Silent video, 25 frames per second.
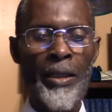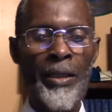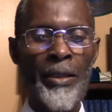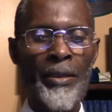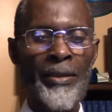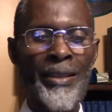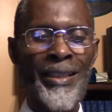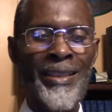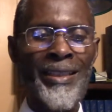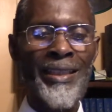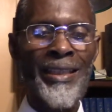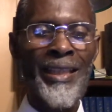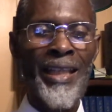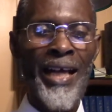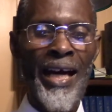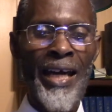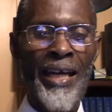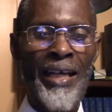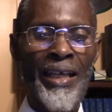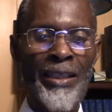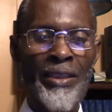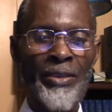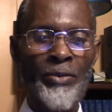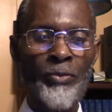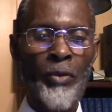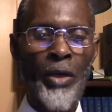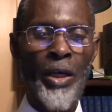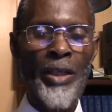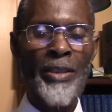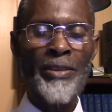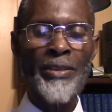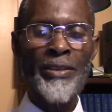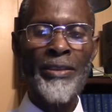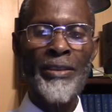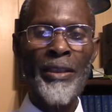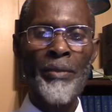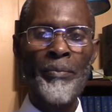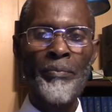The lion
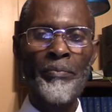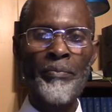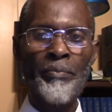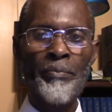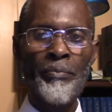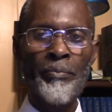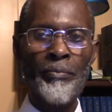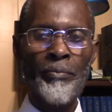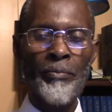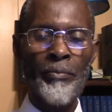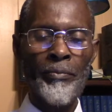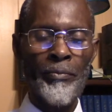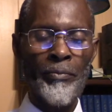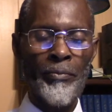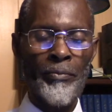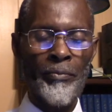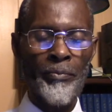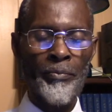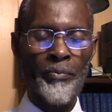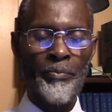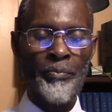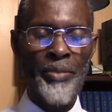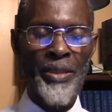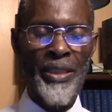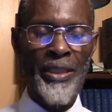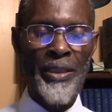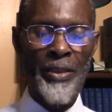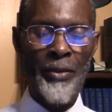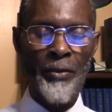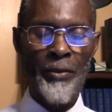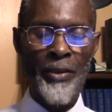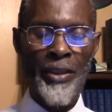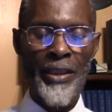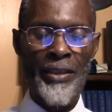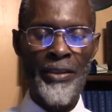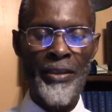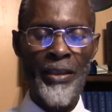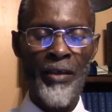was the
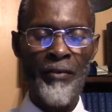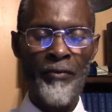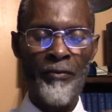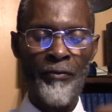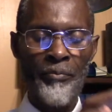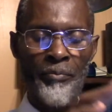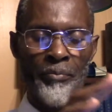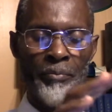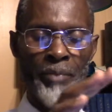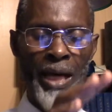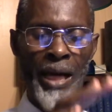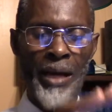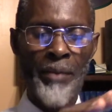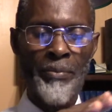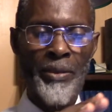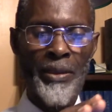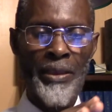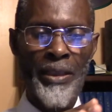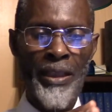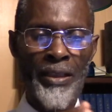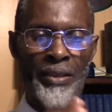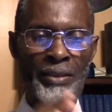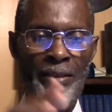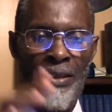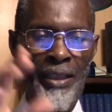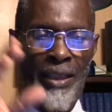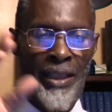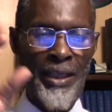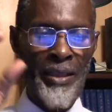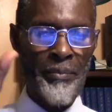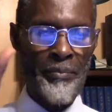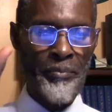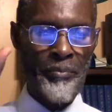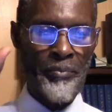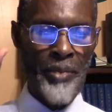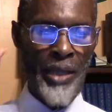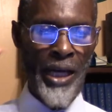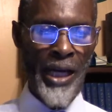period of Babylon, the
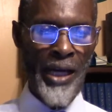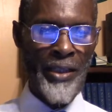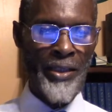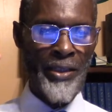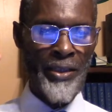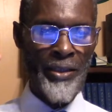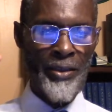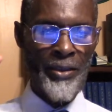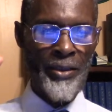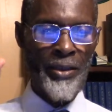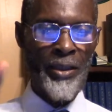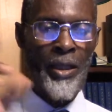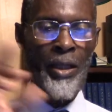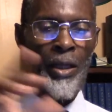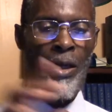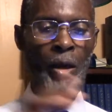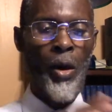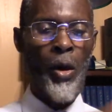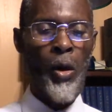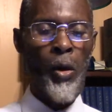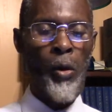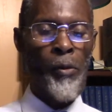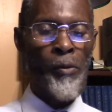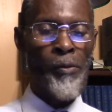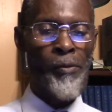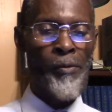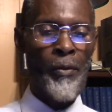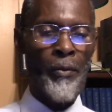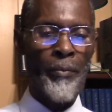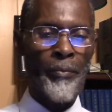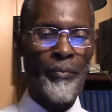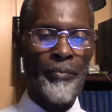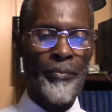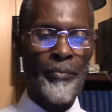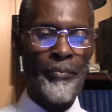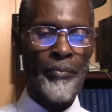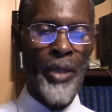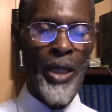empire,
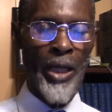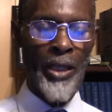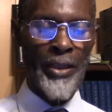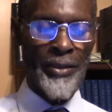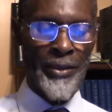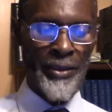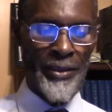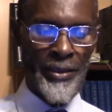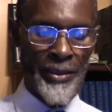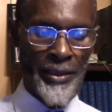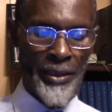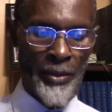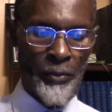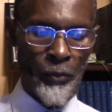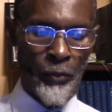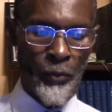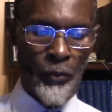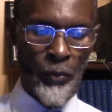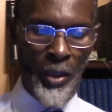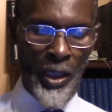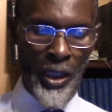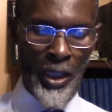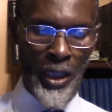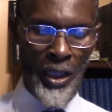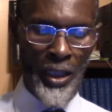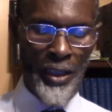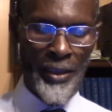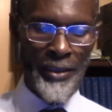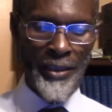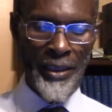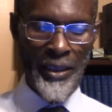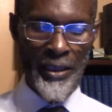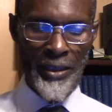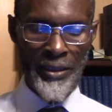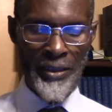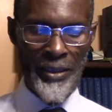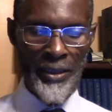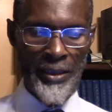but the world,
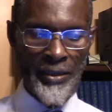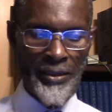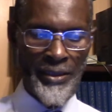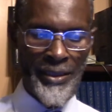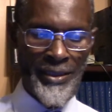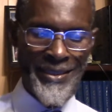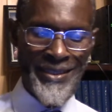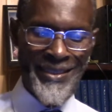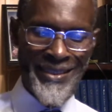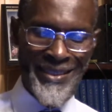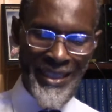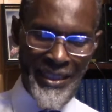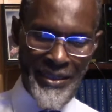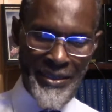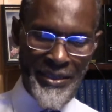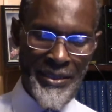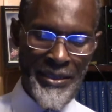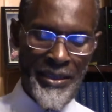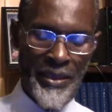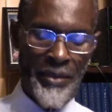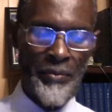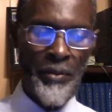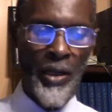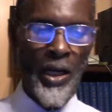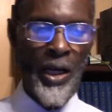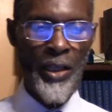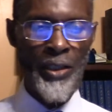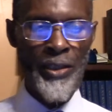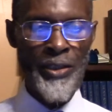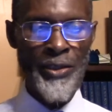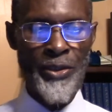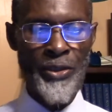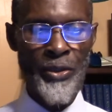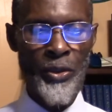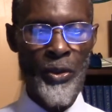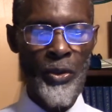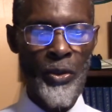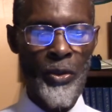the, the, the system
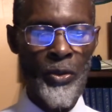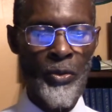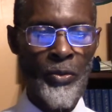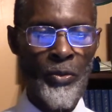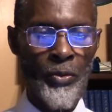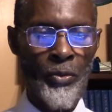also,